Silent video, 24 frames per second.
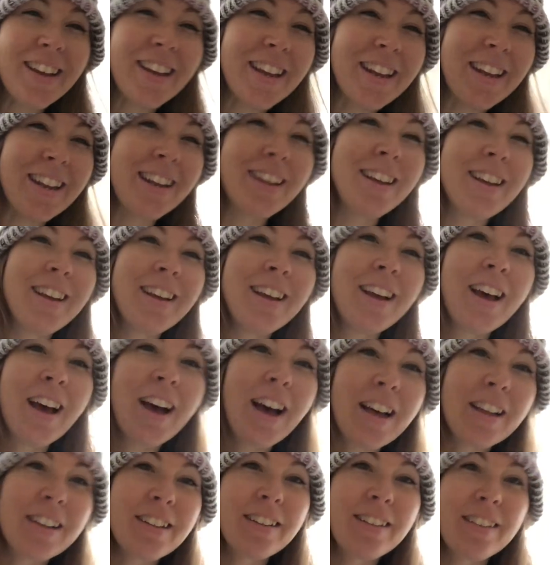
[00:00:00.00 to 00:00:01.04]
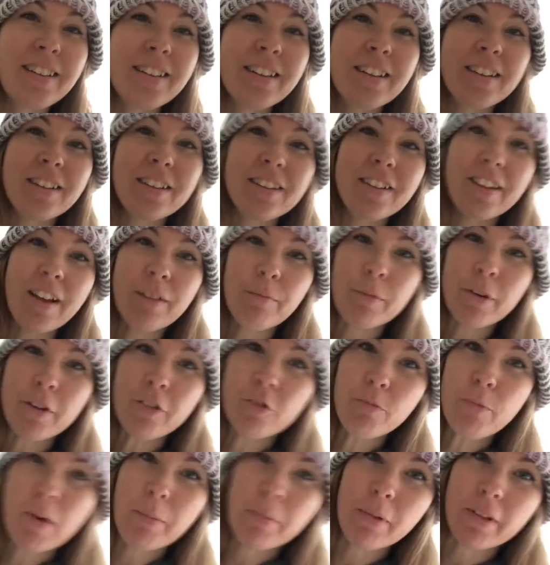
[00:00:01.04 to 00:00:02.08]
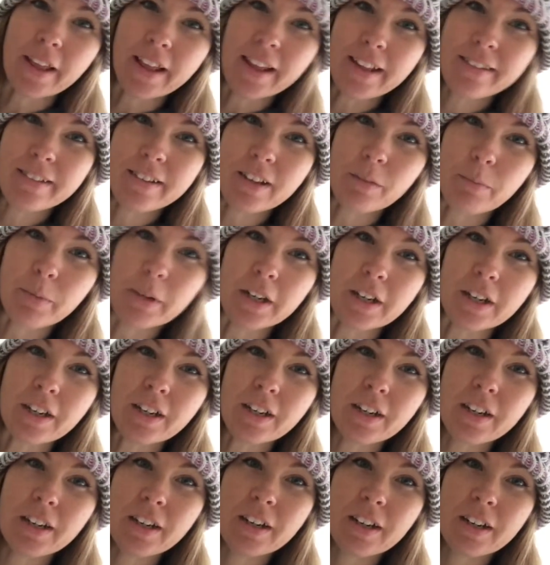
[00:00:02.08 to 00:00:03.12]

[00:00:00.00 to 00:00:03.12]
on. So I moved my plants up here.